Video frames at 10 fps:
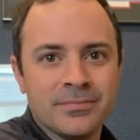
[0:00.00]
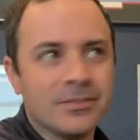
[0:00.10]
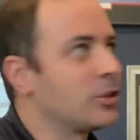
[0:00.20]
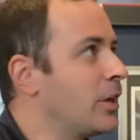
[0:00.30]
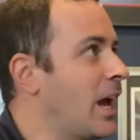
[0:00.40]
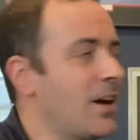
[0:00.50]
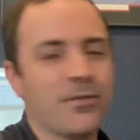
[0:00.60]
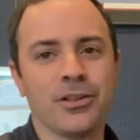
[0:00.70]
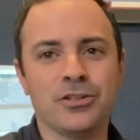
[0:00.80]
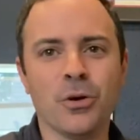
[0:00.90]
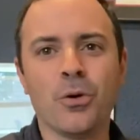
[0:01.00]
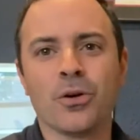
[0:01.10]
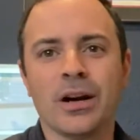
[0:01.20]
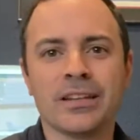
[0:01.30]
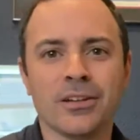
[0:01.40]
So you have the
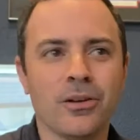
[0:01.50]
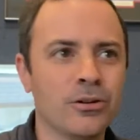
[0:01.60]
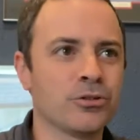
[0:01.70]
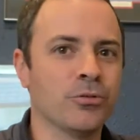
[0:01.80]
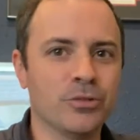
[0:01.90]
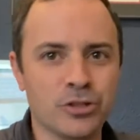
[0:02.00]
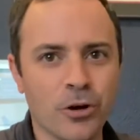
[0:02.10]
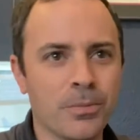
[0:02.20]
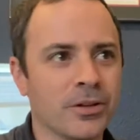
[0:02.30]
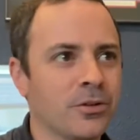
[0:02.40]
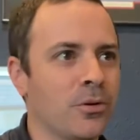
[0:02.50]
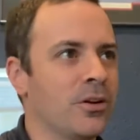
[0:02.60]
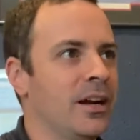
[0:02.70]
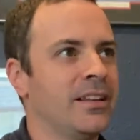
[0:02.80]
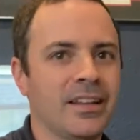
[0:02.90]
door in the laundry room, you open the
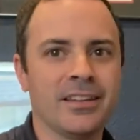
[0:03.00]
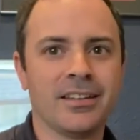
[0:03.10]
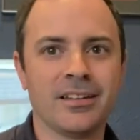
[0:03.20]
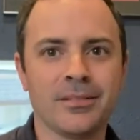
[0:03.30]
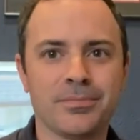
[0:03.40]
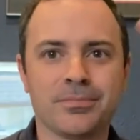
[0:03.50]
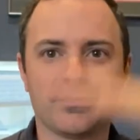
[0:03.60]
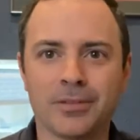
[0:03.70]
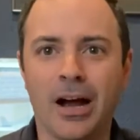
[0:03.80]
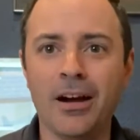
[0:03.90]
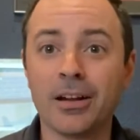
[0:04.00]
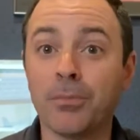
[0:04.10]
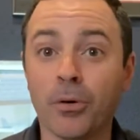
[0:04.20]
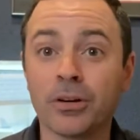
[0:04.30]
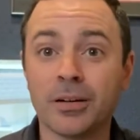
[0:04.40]
door, and then the ironing
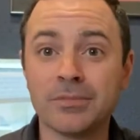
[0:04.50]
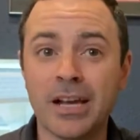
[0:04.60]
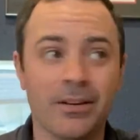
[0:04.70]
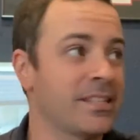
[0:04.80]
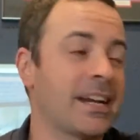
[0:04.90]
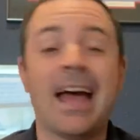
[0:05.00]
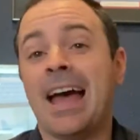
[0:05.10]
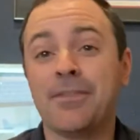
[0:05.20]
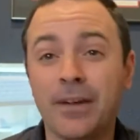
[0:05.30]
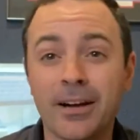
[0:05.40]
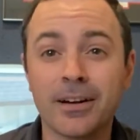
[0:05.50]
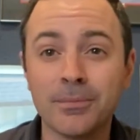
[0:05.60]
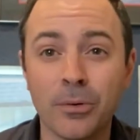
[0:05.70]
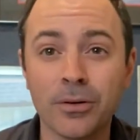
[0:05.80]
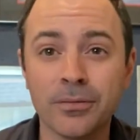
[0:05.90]
board comes out. It's like a half ironing
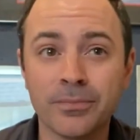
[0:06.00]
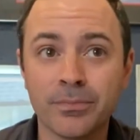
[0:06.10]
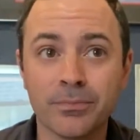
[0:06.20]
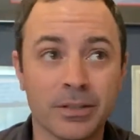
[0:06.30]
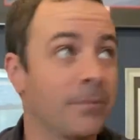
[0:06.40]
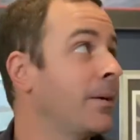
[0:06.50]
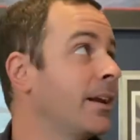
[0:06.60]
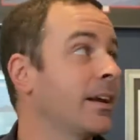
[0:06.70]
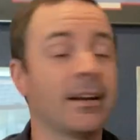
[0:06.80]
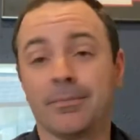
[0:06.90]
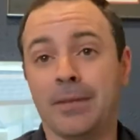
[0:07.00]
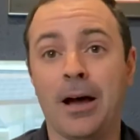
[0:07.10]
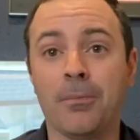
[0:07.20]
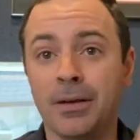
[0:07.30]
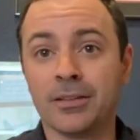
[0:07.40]
board, but depending on
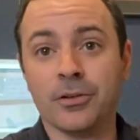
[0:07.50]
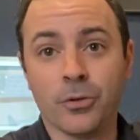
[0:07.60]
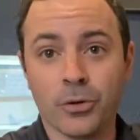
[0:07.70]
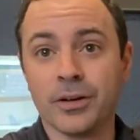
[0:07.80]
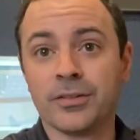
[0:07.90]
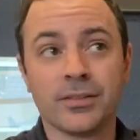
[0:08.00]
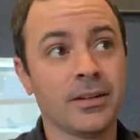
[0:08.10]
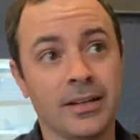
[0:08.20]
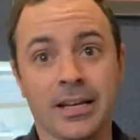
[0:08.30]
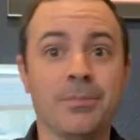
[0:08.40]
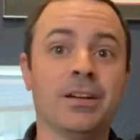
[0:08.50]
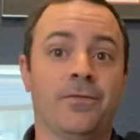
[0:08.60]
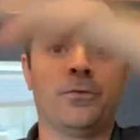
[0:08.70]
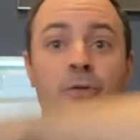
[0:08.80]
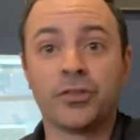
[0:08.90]
how big the door is, it could be a
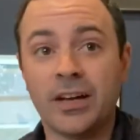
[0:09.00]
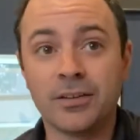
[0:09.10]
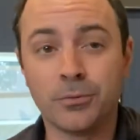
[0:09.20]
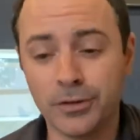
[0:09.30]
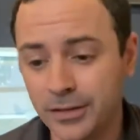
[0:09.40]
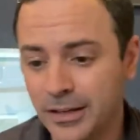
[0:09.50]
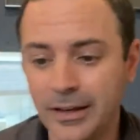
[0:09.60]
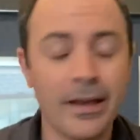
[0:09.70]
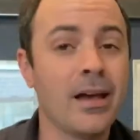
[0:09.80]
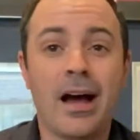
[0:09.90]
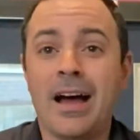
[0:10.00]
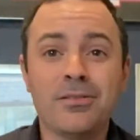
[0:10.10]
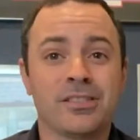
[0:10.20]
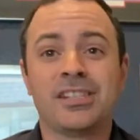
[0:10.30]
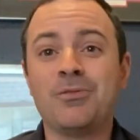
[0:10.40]
full-size one. I
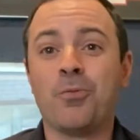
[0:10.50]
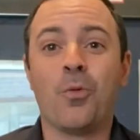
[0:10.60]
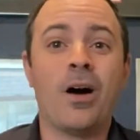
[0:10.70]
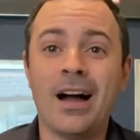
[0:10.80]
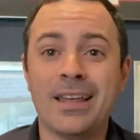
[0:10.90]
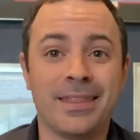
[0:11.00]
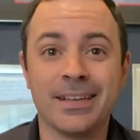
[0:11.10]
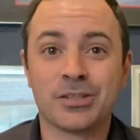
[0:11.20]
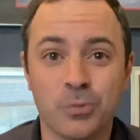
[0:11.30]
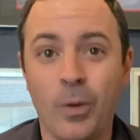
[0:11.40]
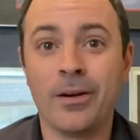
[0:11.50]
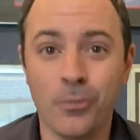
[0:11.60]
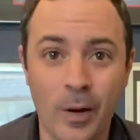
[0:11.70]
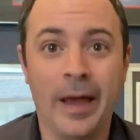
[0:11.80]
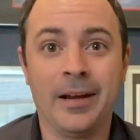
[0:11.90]
don't see why this went
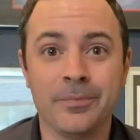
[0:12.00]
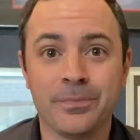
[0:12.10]
away.